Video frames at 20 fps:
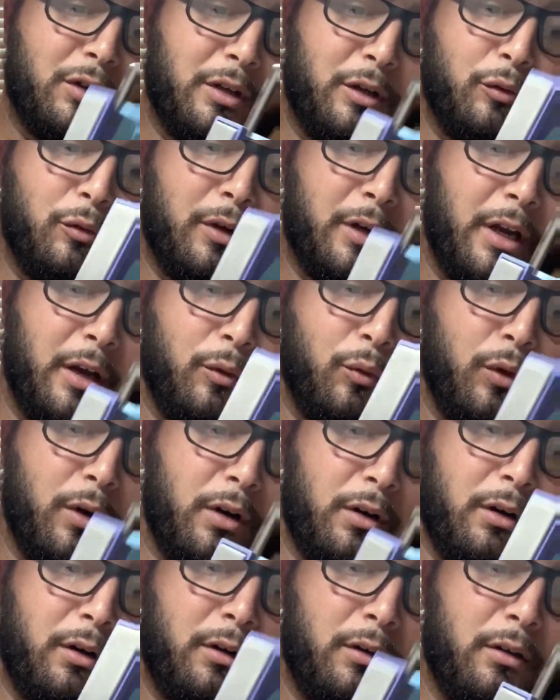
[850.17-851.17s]
when I
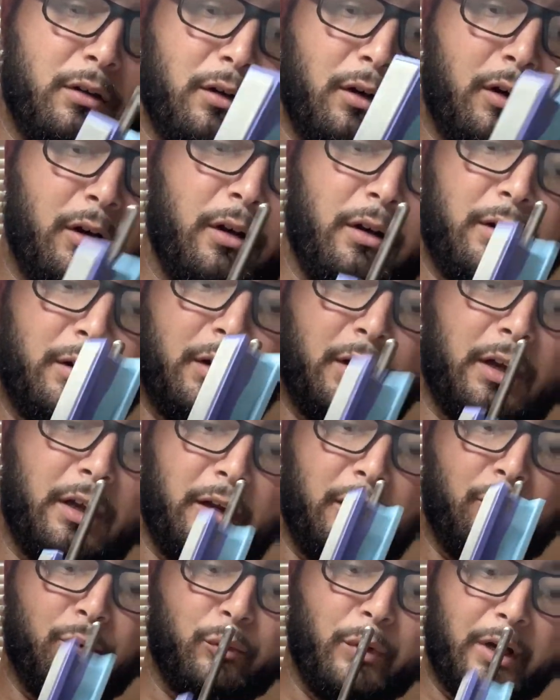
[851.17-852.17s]
work on
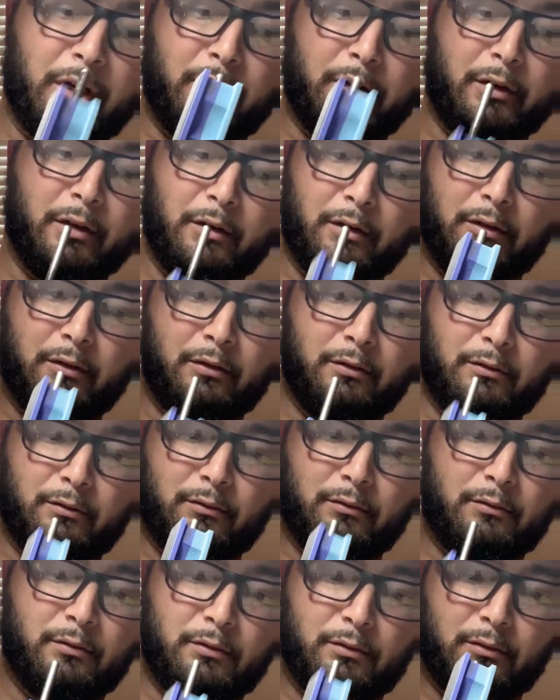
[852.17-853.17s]
a regular
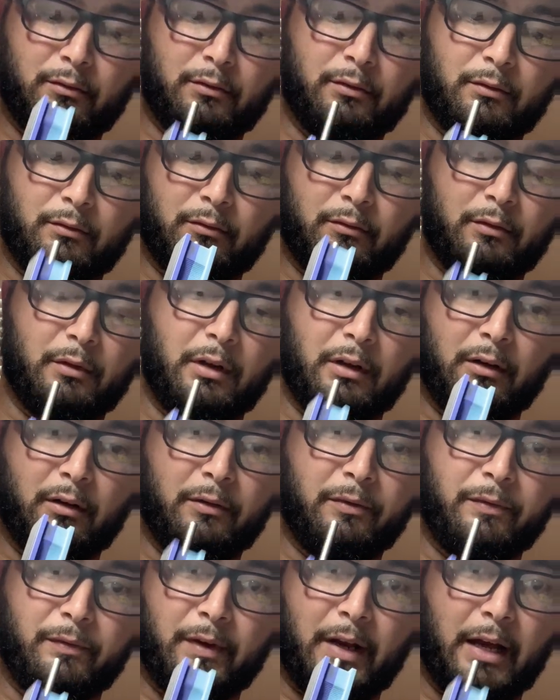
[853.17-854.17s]

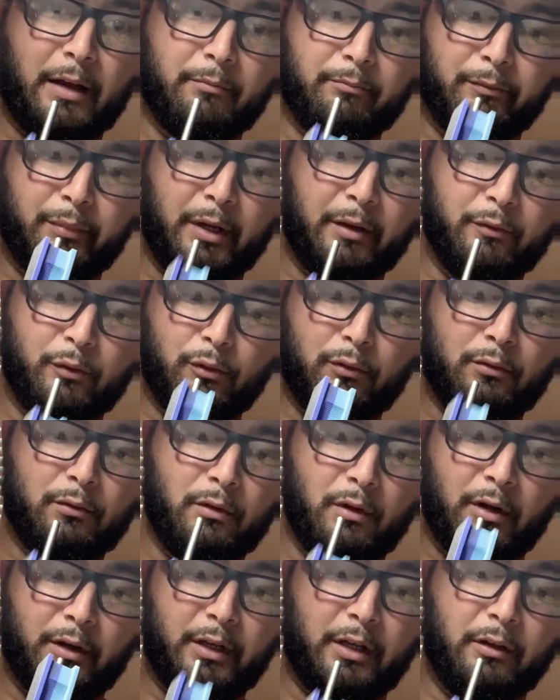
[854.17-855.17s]
flat bevel
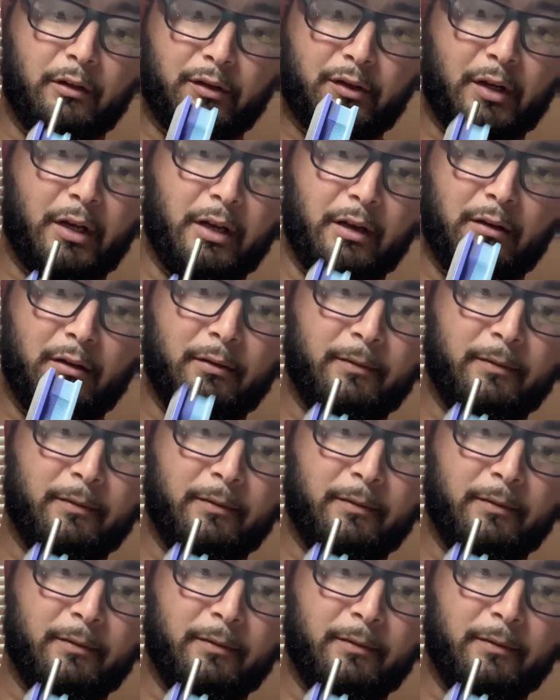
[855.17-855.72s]
on either side,